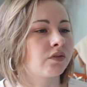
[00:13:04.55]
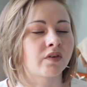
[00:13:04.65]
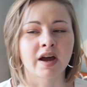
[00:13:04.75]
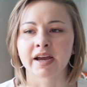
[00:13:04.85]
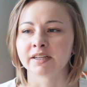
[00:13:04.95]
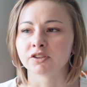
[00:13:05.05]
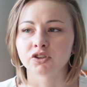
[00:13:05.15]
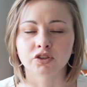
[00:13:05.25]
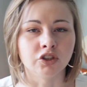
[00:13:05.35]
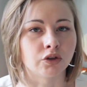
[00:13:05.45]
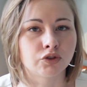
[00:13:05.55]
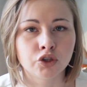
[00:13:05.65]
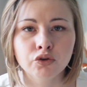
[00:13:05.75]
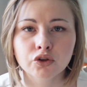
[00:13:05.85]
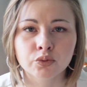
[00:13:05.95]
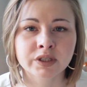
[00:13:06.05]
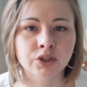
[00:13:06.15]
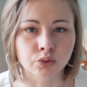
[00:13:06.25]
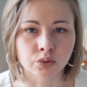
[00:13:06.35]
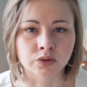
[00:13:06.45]
find, 2 to 3
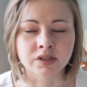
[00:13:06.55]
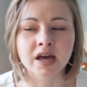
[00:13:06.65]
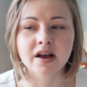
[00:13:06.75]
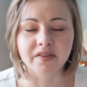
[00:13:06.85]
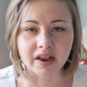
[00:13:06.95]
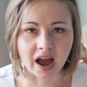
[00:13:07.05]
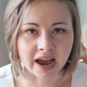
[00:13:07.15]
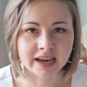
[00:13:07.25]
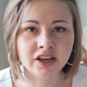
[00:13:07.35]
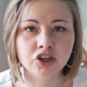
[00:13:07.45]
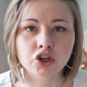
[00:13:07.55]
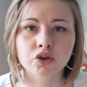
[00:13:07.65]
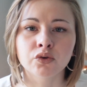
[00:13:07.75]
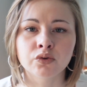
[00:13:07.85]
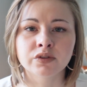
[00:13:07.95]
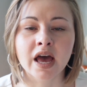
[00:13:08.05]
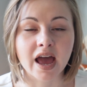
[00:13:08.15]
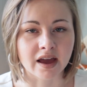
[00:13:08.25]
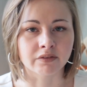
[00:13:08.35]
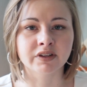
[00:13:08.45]
tools that I can use
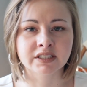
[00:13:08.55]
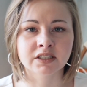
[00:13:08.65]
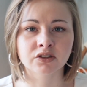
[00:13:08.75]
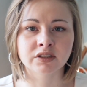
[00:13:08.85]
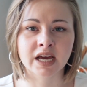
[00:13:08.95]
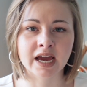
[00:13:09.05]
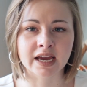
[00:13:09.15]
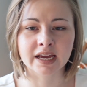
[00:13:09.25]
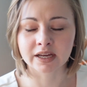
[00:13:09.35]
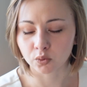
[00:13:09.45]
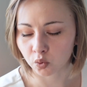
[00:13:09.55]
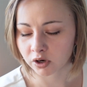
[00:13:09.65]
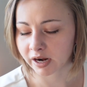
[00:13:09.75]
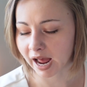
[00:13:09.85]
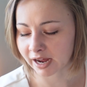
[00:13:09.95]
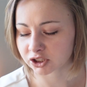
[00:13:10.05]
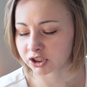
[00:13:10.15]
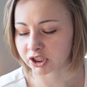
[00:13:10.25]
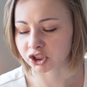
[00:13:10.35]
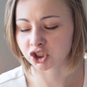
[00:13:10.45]
every single day in order to
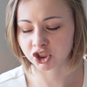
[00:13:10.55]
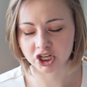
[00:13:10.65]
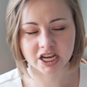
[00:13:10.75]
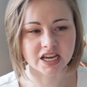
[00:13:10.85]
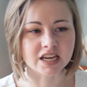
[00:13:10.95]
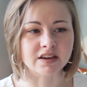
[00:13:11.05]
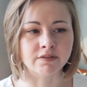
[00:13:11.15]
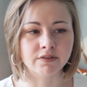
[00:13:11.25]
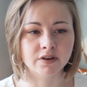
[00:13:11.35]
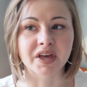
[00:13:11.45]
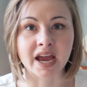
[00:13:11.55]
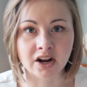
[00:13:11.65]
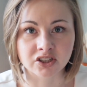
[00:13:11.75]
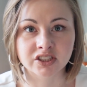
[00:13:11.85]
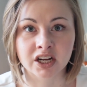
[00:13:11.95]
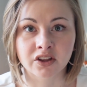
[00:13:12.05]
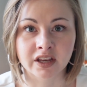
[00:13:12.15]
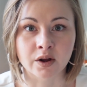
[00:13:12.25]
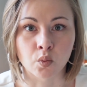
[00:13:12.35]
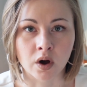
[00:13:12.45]
actually achieve the hairstyle
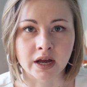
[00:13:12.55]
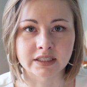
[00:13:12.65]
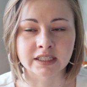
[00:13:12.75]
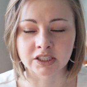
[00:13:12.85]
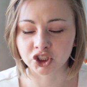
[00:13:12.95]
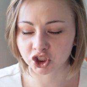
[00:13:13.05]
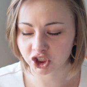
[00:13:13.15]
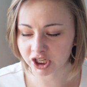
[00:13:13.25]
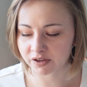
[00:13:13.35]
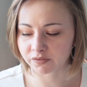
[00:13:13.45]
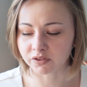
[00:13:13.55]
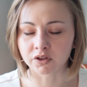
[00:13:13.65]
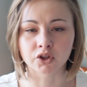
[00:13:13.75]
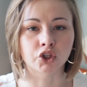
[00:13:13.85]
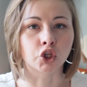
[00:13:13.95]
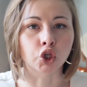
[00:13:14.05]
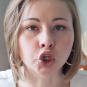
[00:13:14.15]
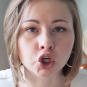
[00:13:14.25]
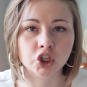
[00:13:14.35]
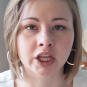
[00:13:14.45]
that I want and achieve the
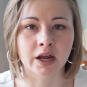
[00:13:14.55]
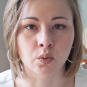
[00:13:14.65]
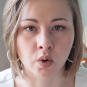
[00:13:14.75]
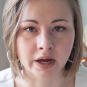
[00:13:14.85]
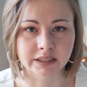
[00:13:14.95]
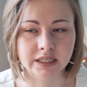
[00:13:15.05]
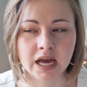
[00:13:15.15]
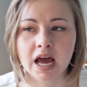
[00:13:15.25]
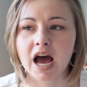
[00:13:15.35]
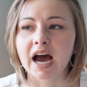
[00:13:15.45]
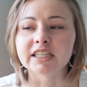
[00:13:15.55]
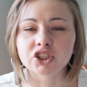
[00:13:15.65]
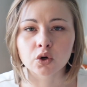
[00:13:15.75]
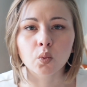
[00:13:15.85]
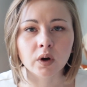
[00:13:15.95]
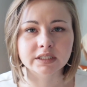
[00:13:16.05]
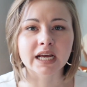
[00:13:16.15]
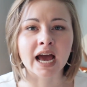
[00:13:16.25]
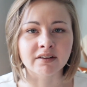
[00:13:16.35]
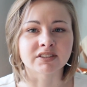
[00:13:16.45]
look that I want. I don't want to
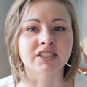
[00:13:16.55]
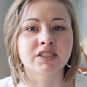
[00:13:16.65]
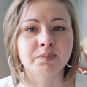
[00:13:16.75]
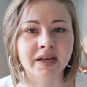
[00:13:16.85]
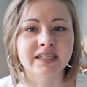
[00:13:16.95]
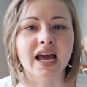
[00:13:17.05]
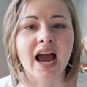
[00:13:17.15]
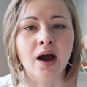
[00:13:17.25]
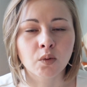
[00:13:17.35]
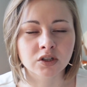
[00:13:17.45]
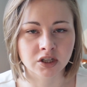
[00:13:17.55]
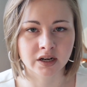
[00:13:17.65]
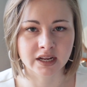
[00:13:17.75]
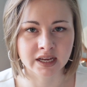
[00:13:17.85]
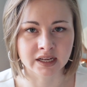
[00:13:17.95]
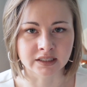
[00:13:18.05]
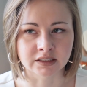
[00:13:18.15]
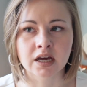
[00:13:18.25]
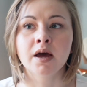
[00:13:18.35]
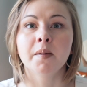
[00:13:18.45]
have to spend hours on
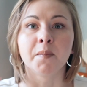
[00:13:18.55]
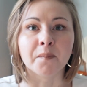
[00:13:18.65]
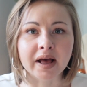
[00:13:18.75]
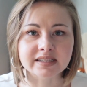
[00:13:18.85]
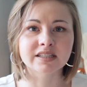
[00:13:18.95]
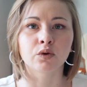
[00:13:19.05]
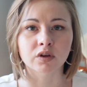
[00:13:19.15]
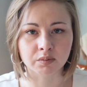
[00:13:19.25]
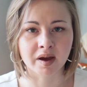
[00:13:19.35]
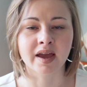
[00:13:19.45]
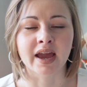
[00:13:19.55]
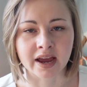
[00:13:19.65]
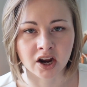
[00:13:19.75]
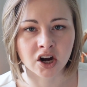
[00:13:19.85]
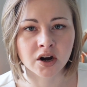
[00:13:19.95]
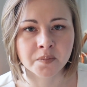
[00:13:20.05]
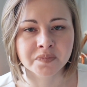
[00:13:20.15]
end messing with my hair